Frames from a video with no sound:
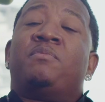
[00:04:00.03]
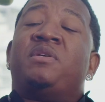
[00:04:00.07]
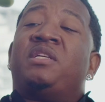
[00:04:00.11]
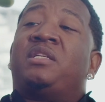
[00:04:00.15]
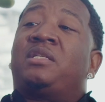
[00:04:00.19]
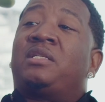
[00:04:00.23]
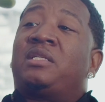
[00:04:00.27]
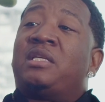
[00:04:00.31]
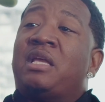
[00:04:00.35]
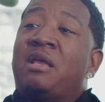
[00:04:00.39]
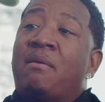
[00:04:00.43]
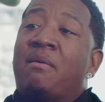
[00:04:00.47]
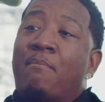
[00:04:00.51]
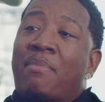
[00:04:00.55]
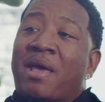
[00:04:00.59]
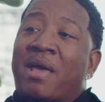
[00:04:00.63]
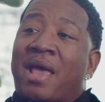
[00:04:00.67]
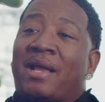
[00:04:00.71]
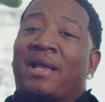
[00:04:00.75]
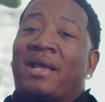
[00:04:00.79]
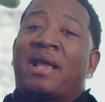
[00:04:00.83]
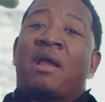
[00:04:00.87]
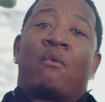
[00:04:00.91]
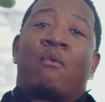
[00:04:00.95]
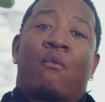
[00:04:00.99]
me sit
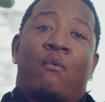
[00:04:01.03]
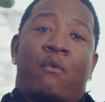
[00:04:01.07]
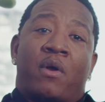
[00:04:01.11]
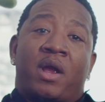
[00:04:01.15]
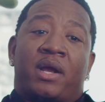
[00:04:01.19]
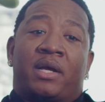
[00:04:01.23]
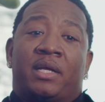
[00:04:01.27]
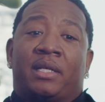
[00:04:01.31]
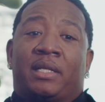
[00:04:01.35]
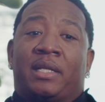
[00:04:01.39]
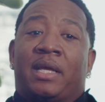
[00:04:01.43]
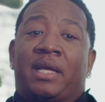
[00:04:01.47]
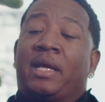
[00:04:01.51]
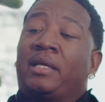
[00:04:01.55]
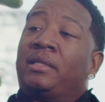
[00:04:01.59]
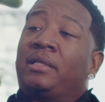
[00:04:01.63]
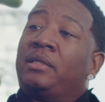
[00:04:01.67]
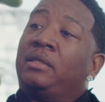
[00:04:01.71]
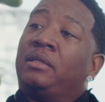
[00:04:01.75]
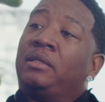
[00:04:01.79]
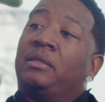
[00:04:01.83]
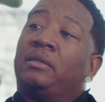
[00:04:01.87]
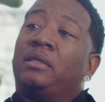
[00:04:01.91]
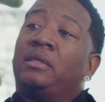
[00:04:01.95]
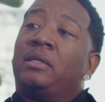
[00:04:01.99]
back and recollect.
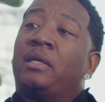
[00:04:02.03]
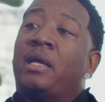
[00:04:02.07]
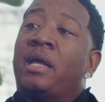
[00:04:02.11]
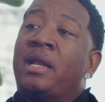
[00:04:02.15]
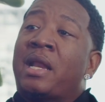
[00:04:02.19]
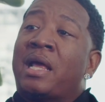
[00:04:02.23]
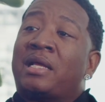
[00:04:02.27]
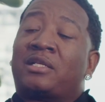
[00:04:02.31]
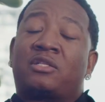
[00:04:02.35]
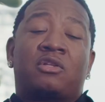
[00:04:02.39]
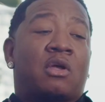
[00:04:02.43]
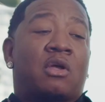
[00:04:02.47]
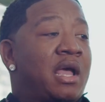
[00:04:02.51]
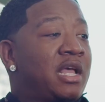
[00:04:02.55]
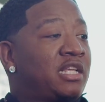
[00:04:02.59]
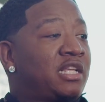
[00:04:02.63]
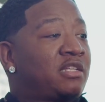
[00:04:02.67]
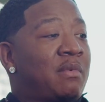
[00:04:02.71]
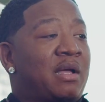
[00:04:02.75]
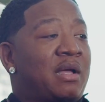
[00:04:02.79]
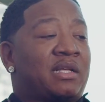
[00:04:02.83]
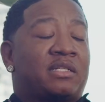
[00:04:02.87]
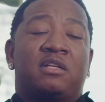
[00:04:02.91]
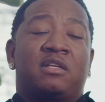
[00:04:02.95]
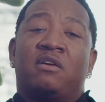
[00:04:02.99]
And I start
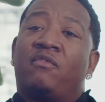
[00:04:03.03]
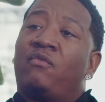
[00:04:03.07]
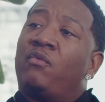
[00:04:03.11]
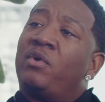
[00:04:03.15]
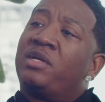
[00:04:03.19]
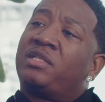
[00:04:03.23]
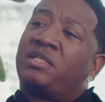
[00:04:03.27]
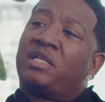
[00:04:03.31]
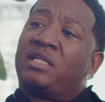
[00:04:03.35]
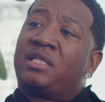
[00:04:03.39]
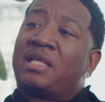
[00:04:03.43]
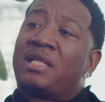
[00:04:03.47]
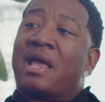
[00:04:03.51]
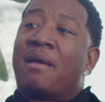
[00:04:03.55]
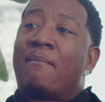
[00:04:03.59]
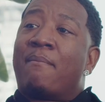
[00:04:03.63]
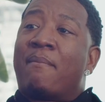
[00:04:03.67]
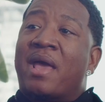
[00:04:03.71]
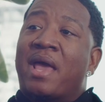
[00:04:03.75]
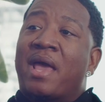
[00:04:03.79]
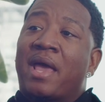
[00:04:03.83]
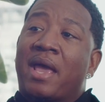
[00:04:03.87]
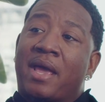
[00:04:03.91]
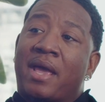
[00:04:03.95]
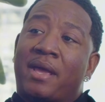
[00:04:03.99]
asking myself, was it that
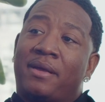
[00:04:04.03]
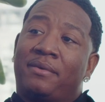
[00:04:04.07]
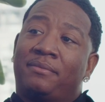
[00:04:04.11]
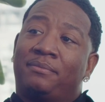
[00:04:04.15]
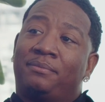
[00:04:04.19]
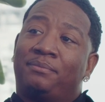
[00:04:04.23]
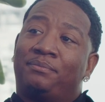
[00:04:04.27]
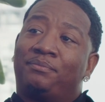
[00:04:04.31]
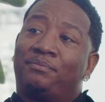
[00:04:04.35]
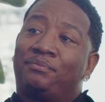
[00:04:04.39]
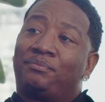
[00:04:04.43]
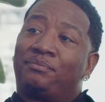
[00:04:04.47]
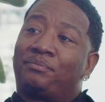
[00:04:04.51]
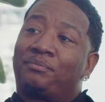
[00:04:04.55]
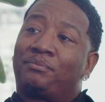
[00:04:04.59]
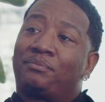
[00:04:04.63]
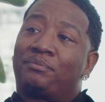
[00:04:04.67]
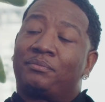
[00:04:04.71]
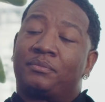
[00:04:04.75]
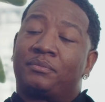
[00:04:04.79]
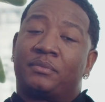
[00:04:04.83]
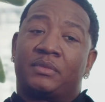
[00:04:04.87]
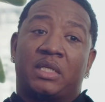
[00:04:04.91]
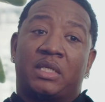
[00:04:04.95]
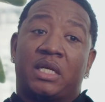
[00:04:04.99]
bad?
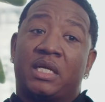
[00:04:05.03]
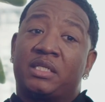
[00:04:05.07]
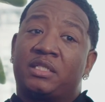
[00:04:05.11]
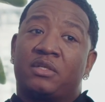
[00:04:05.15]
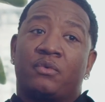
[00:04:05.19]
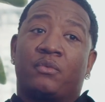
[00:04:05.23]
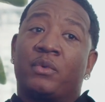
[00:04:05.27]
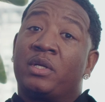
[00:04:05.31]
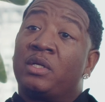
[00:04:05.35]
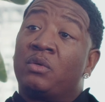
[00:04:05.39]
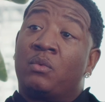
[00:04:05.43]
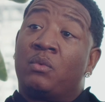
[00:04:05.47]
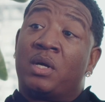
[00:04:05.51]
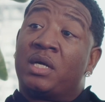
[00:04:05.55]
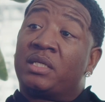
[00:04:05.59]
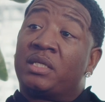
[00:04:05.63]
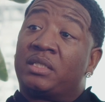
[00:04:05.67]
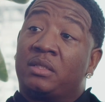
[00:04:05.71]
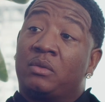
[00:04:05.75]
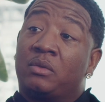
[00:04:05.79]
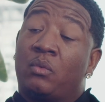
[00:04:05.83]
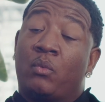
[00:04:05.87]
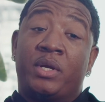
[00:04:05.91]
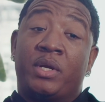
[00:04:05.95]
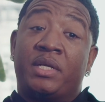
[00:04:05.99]
Because it really
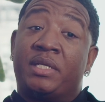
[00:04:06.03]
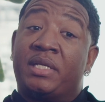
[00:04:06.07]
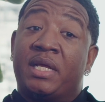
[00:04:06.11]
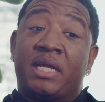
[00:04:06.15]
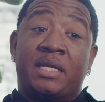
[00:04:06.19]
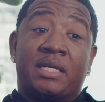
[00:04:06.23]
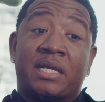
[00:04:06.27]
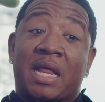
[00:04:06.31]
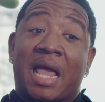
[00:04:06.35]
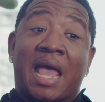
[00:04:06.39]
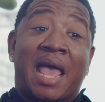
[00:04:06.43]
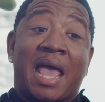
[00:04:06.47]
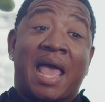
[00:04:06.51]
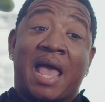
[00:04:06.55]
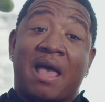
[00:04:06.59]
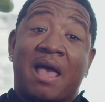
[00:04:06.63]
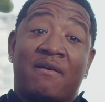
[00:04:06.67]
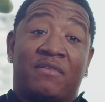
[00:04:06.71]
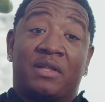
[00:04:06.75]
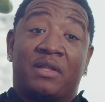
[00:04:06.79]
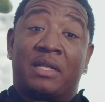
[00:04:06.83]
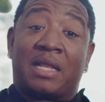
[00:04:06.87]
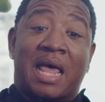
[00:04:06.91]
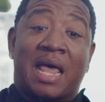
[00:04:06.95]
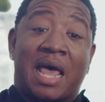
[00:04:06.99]
wasn't. We didn't
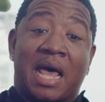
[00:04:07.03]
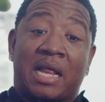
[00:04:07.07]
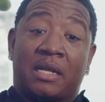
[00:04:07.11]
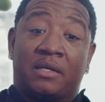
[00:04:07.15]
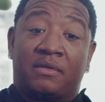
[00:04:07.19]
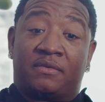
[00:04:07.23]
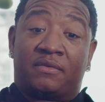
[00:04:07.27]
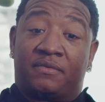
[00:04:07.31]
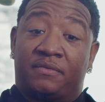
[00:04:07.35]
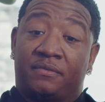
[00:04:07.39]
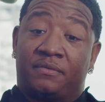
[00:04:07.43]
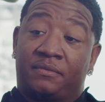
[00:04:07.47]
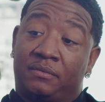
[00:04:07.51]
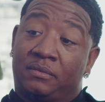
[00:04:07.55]
have a lot of